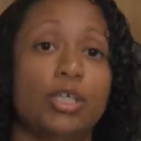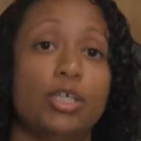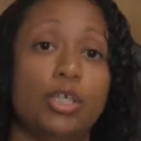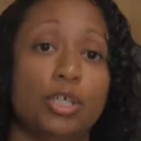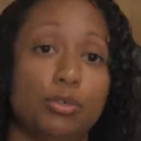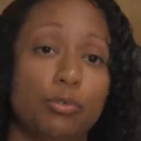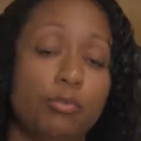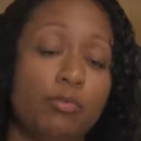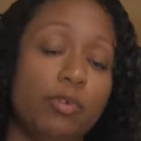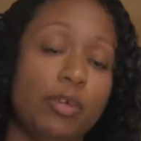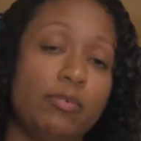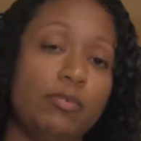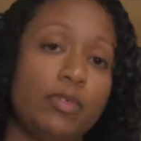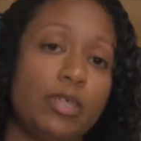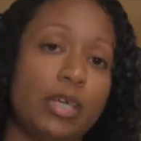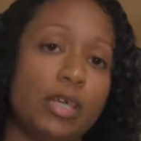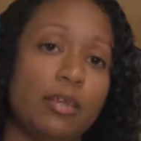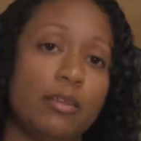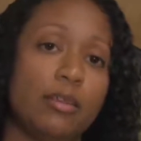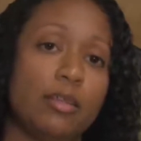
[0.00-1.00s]
June
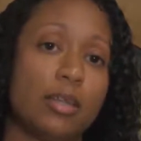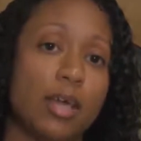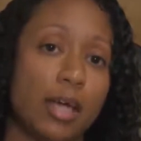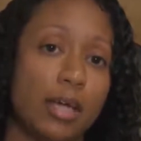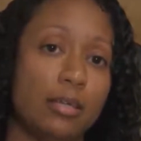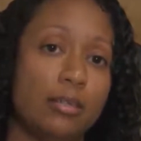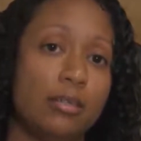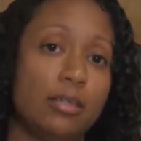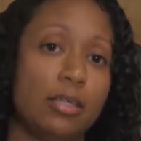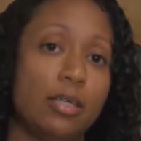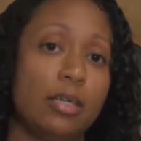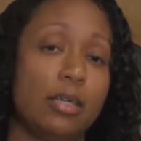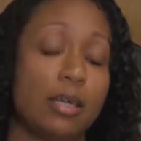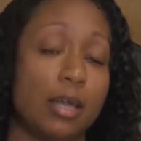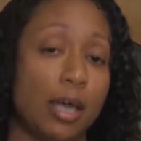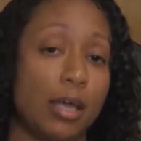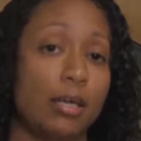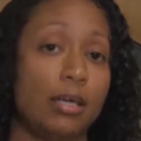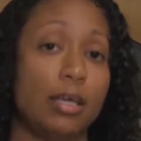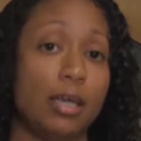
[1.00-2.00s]
15th,
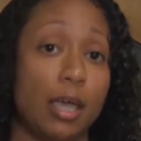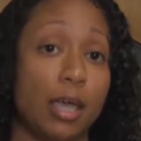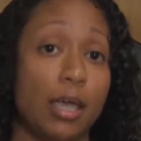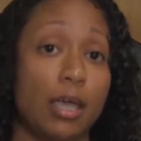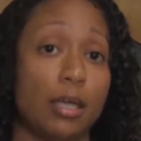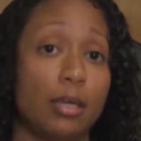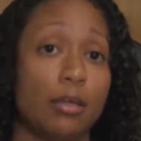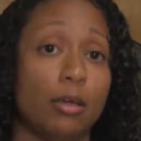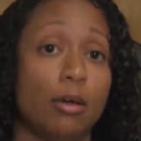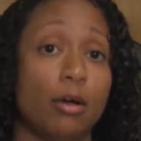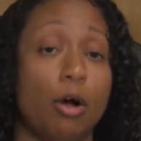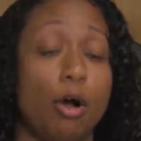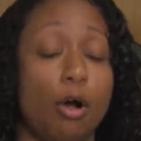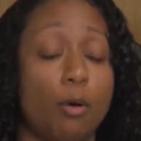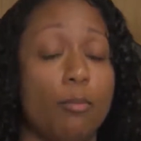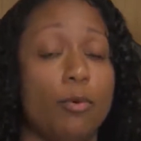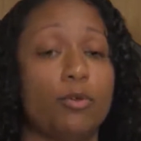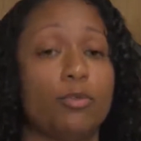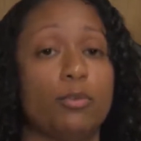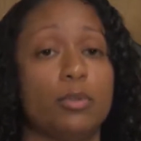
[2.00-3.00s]
1998
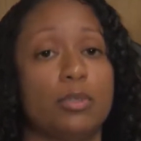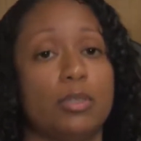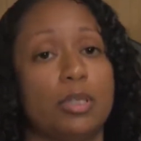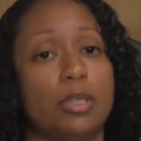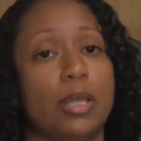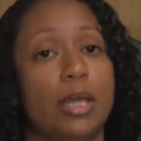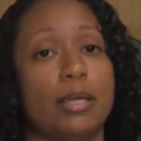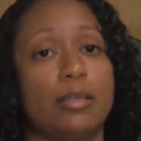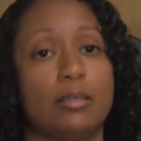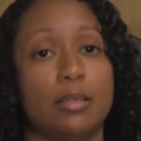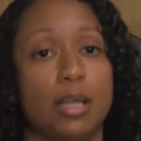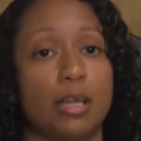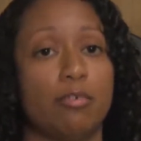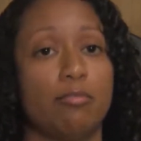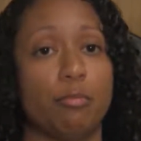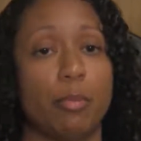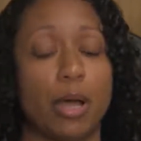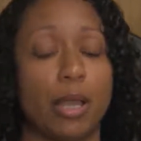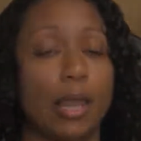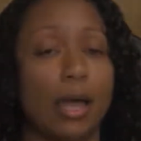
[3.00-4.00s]
almost was the last day
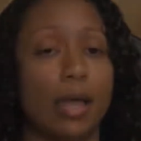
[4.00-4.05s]
of my